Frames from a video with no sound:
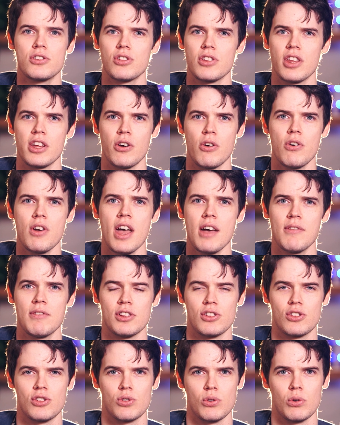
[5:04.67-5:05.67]
so they don't have
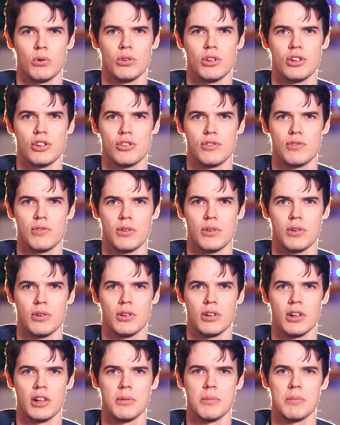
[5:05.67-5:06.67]
installers
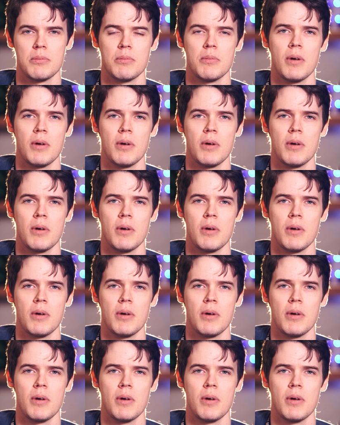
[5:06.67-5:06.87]
for, uh,